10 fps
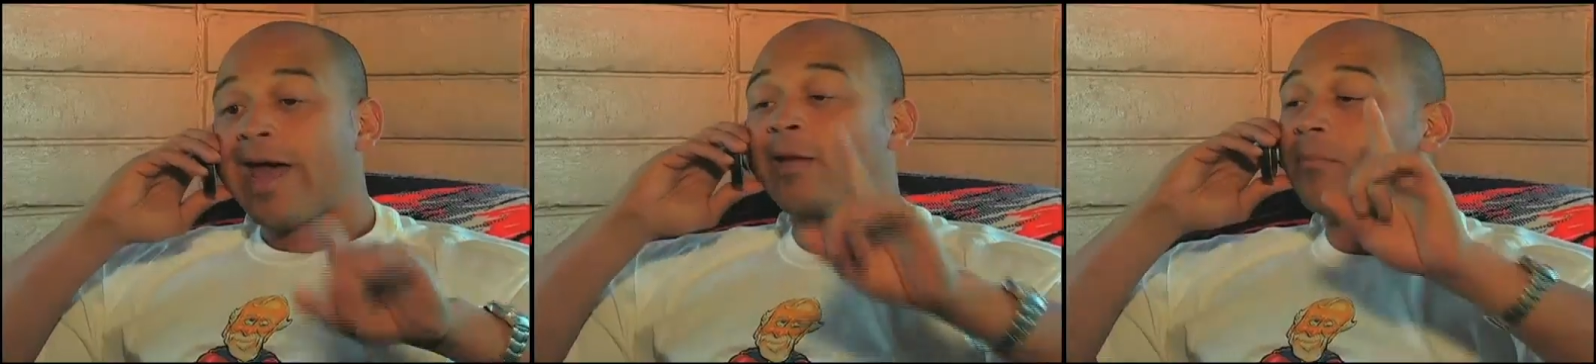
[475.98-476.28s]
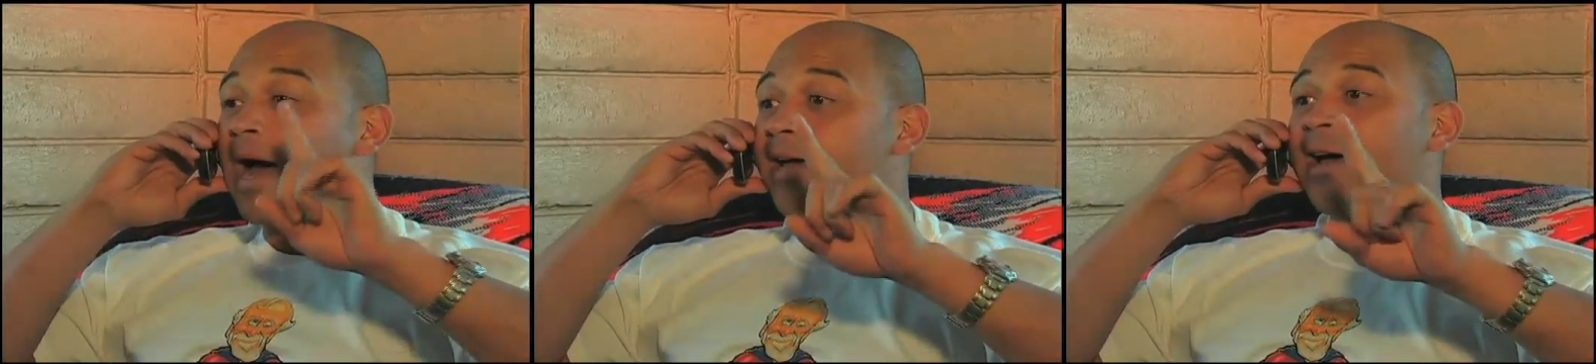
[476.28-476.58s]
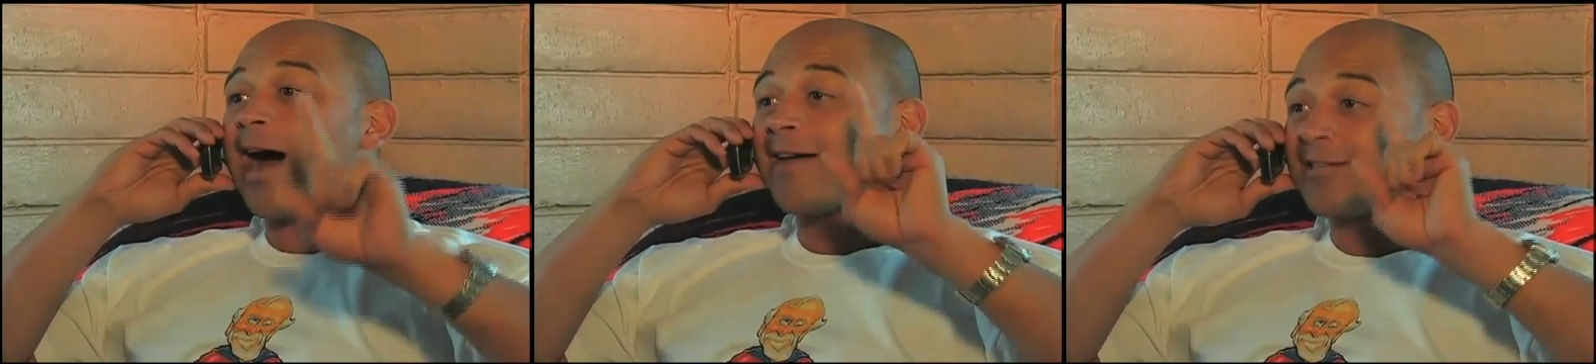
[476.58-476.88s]
Hey, Mike,
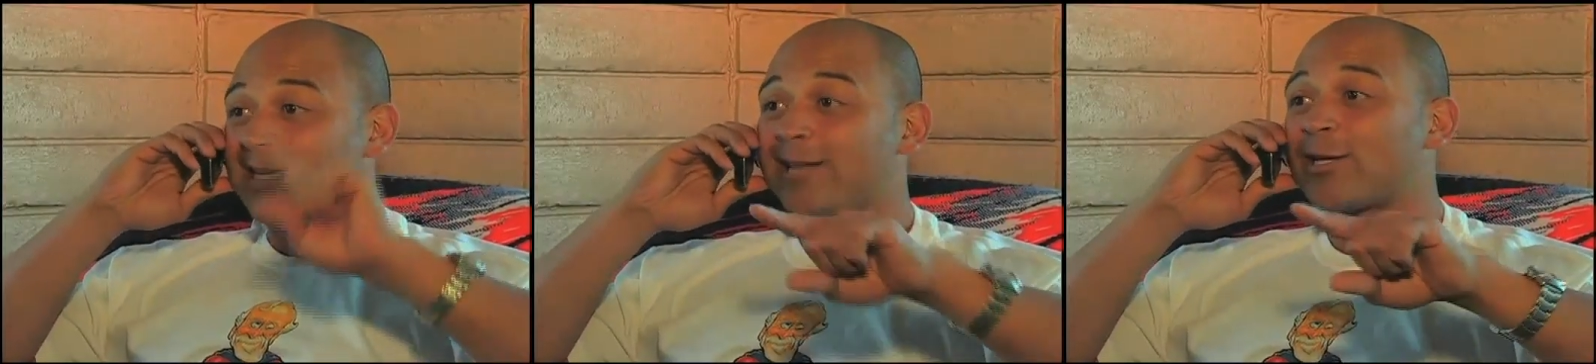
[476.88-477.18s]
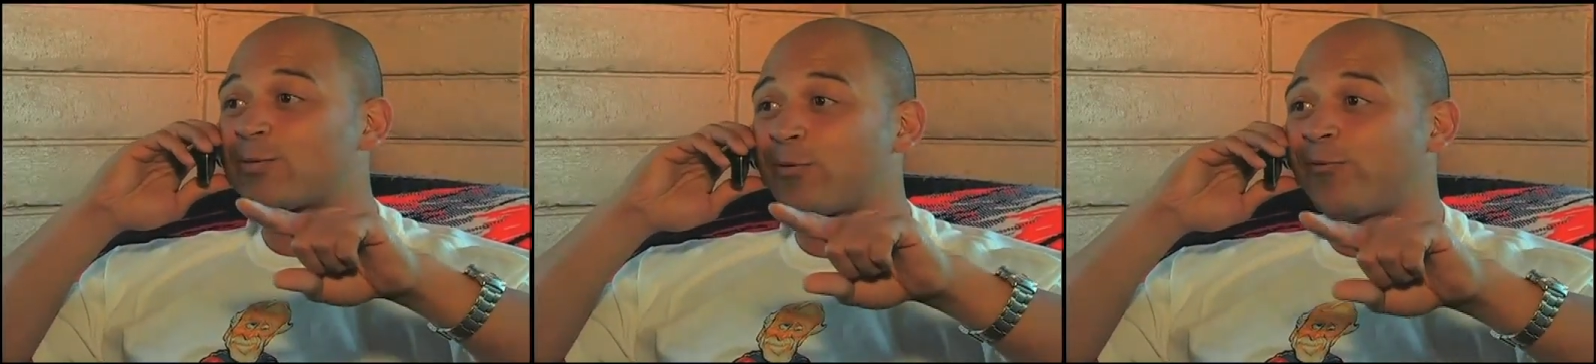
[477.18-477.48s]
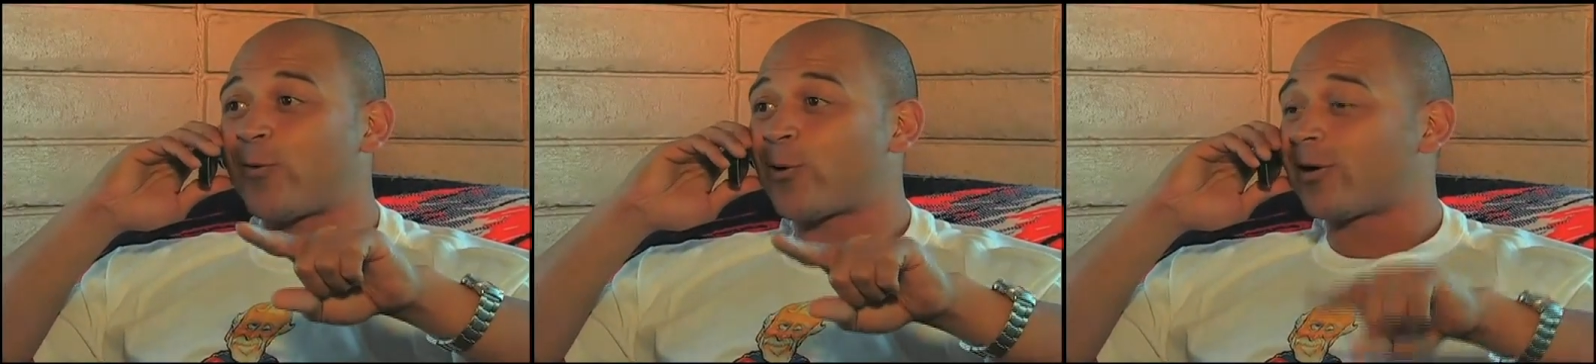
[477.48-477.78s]
I've said this
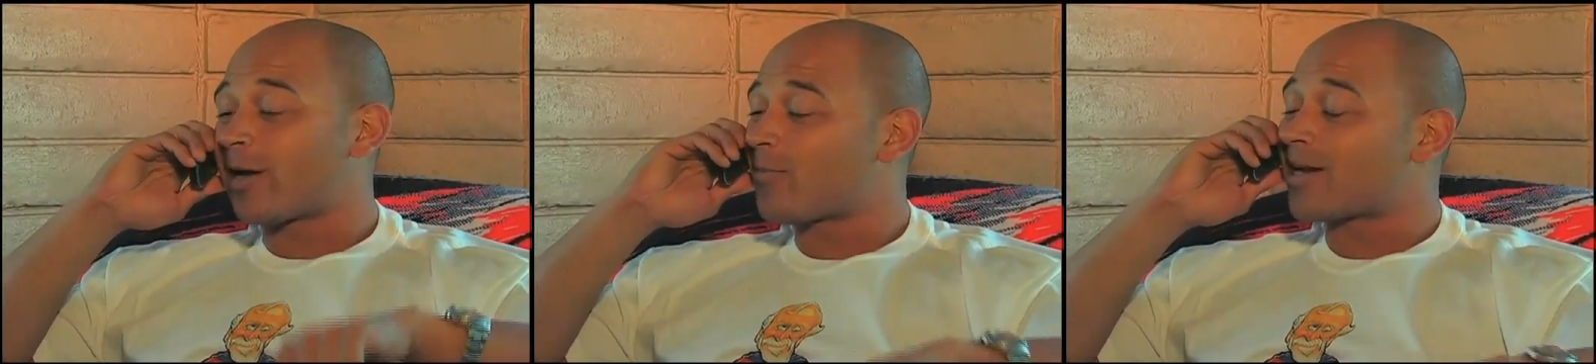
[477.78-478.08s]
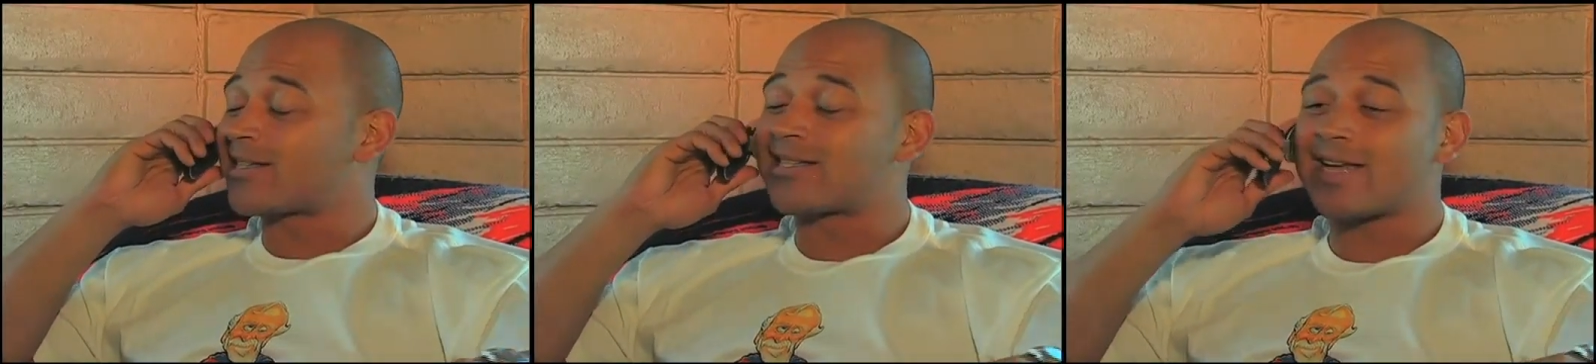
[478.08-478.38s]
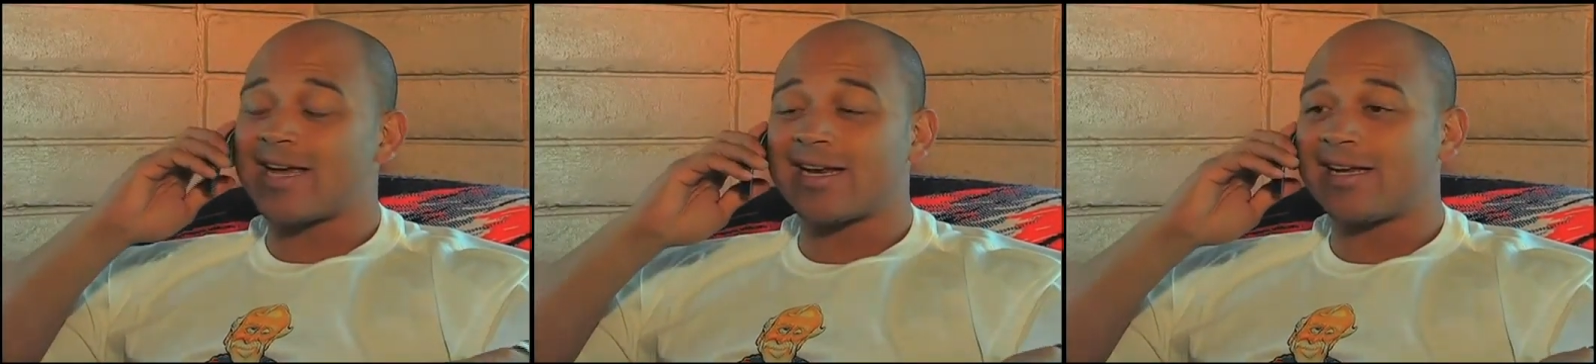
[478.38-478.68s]
before, and I'm going to
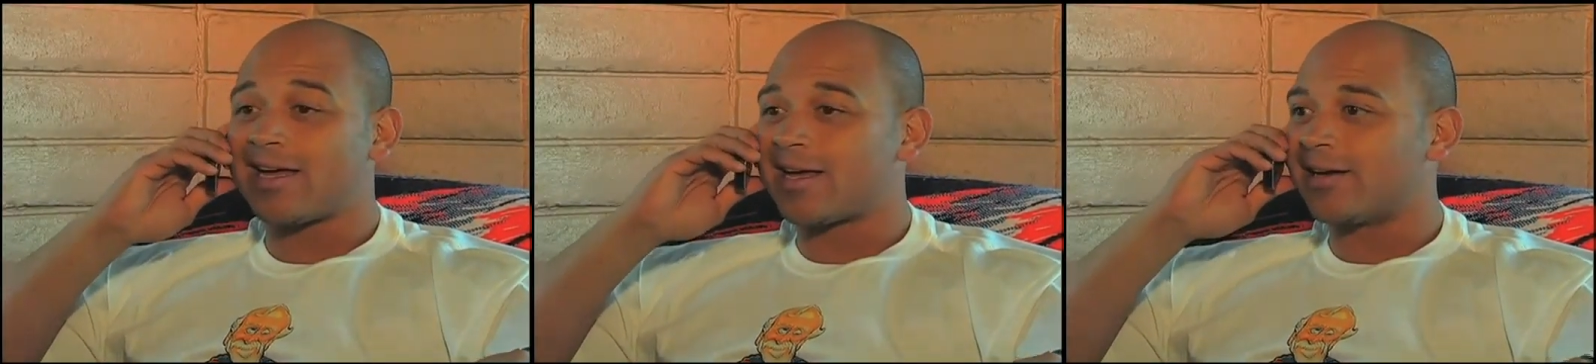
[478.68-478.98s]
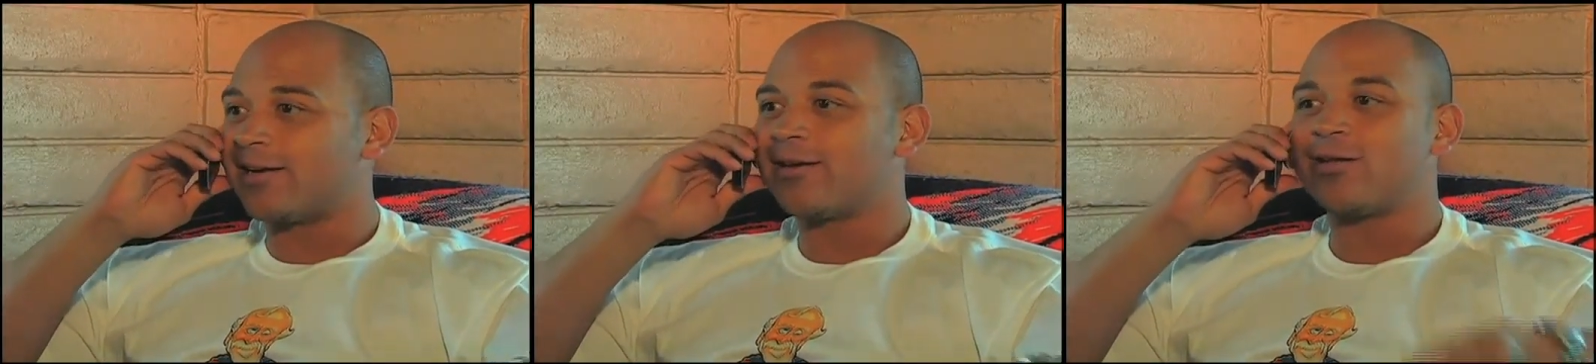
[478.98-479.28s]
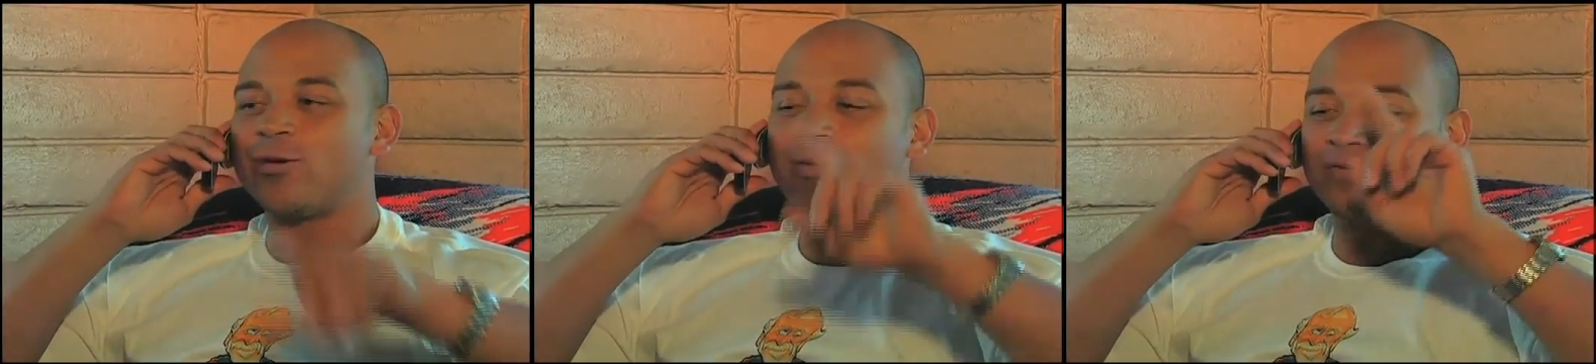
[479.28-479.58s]
say it again.
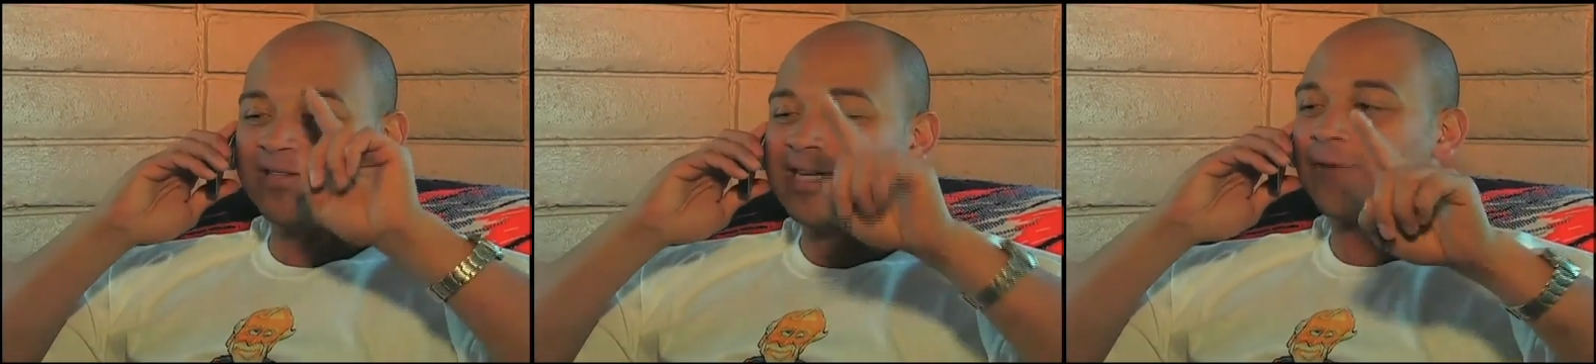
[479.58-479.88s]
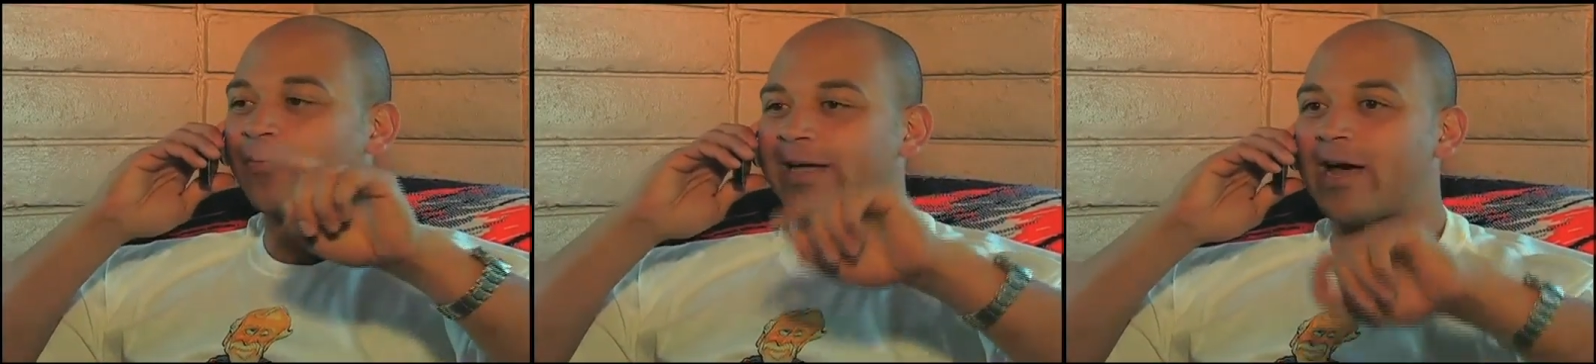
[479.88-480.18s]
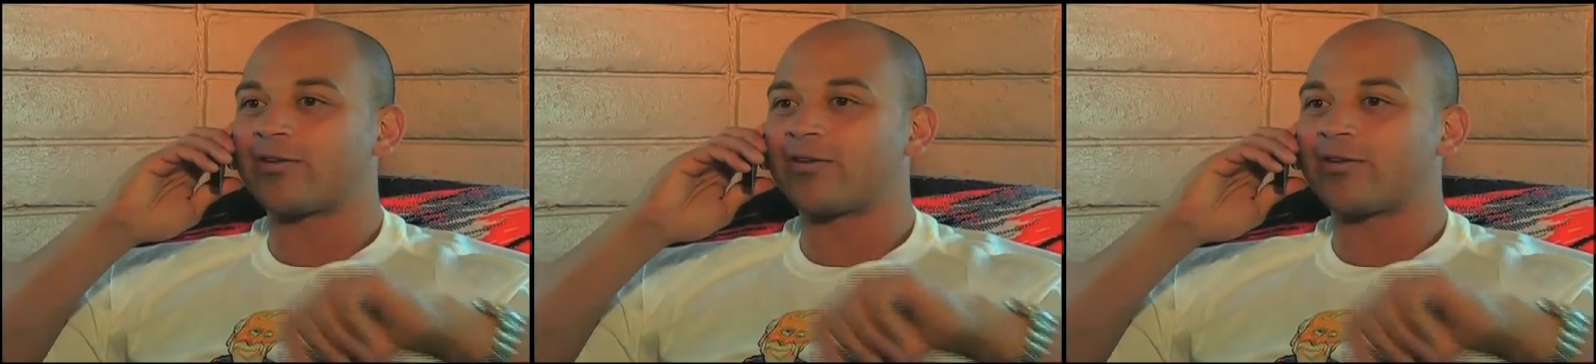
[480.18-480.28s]
You have definitely